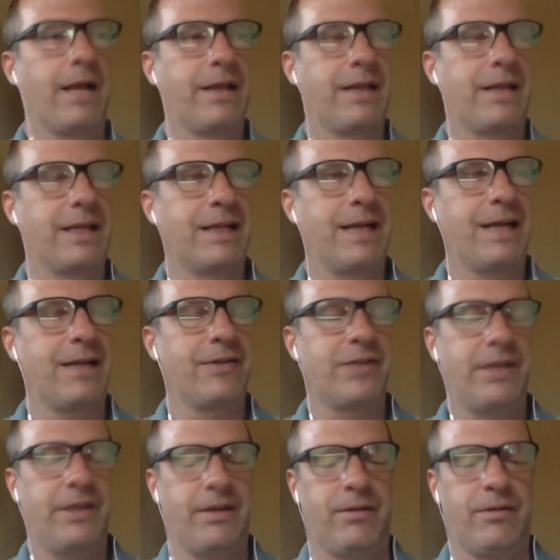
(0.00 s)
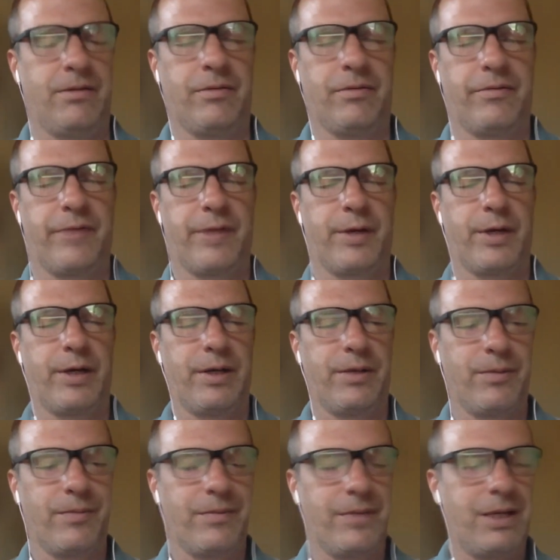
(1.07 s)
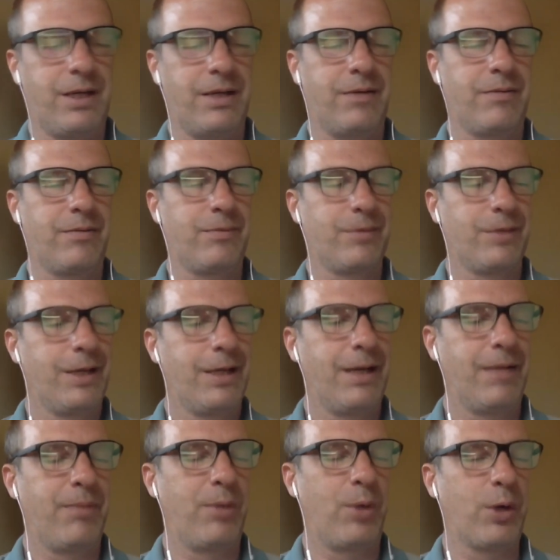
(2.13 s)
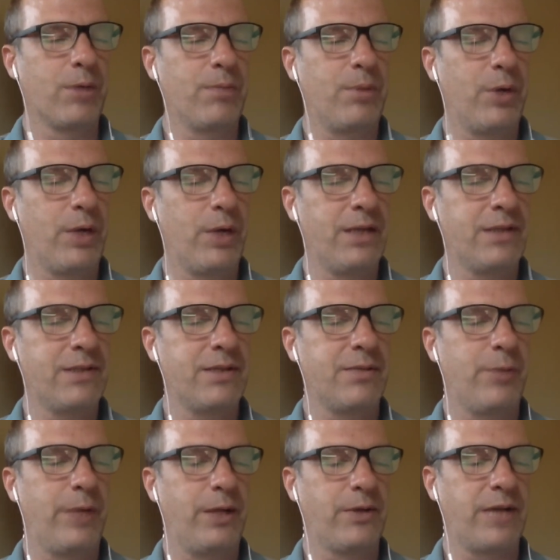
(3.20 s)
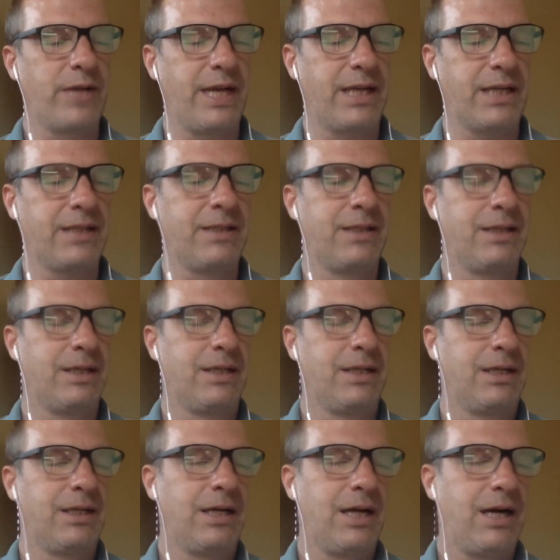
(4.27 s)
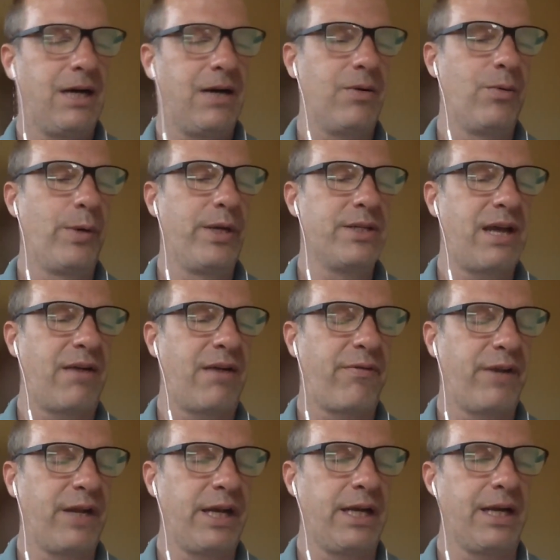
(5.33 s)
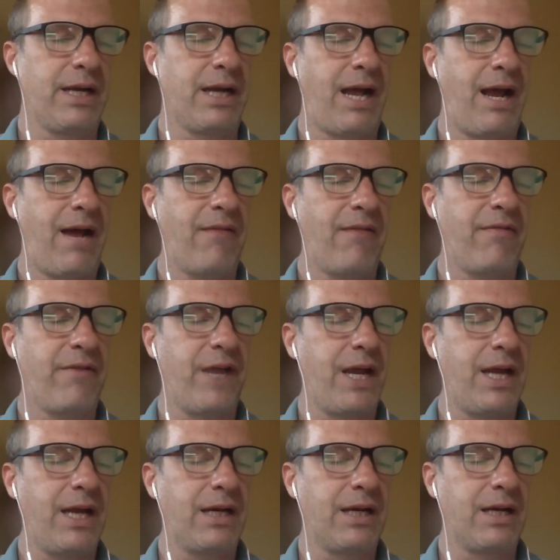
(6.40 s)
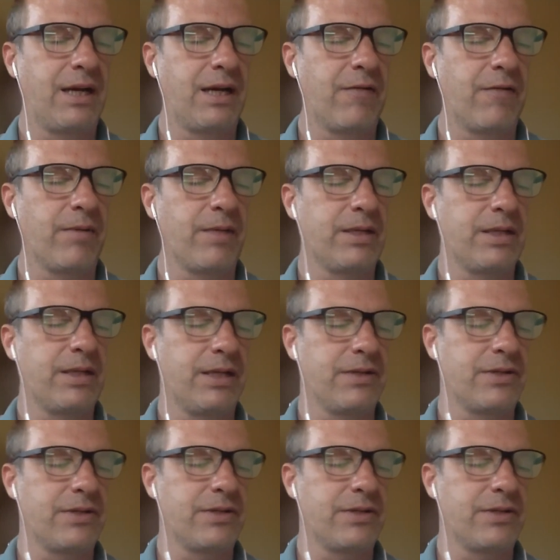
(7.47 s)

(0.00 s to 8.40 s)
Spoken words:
think that is a very important point and well taken. We definitely have a government that is,